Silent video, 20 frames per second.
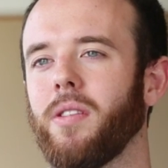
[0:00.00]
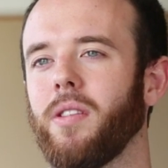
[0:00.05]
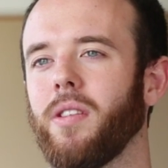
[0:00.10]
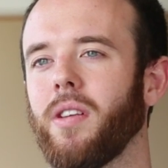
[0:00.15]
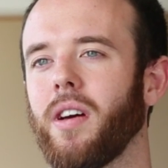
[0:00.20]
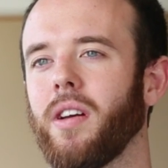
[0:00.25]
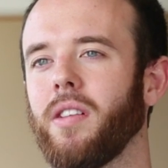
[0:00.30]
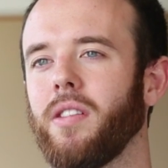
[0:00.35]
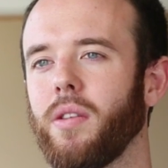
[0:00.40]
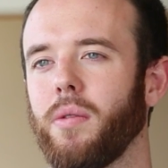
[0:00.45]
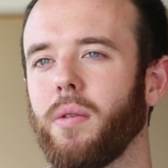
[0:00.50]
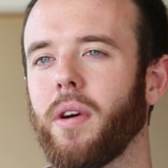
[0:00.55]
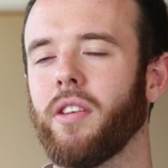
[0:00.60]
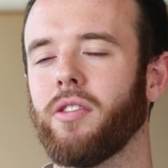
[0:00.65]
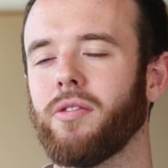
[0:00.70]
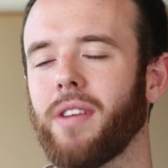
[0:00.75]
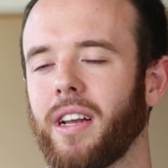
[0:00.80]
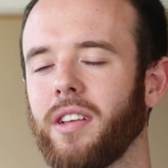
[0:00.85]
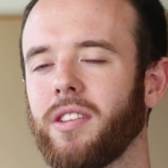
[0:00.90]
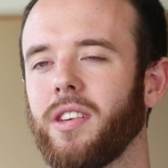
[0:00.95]
a new
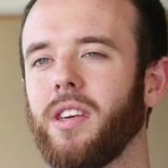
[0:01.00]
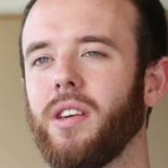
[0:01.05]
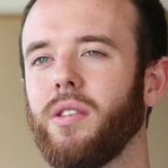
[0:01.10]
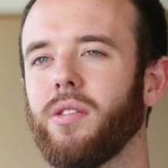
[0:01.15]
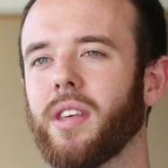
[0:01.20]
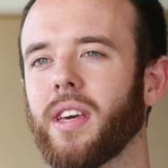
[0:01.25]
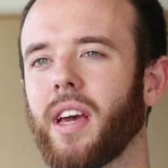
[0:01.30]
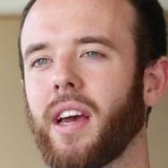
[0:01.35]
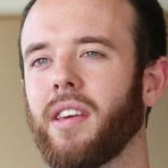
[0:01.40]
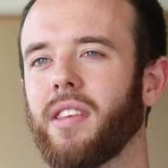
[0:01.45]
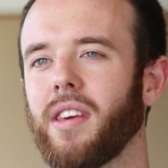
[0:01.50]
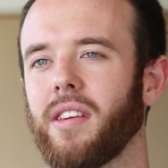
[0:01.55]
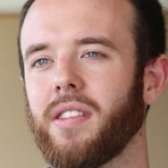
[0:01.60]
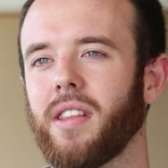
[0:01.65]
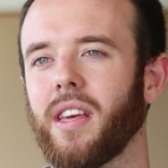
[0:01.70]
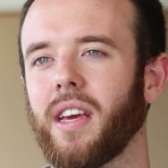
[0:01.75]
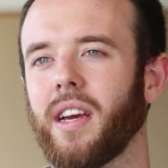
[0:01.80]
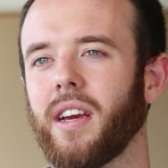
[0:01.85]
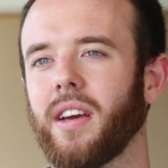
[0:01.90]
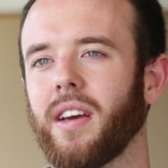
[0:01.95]
strategy using
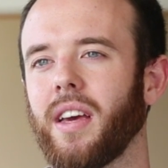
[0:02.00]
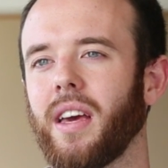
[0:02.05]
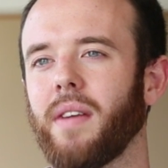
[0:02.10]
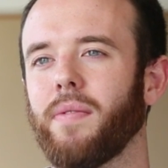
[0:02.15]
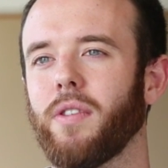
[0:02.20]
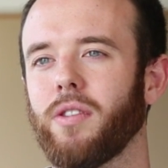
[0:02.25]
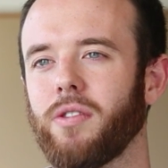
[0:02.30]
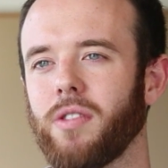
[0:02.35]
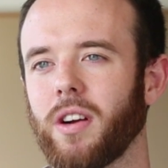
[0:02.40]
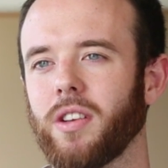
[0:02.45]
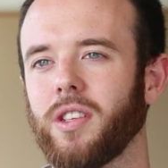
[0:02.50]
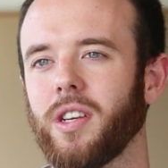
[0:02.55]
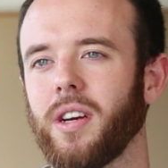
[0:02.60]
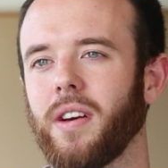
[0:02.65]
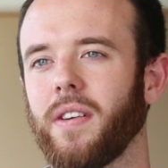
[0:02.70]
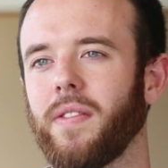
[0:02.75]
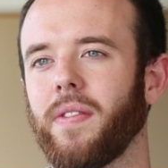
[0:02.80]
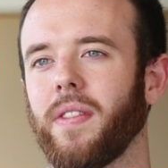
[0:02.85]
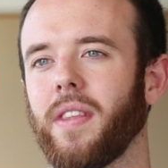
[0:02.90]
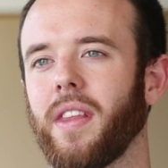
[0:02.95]
existing infrastructure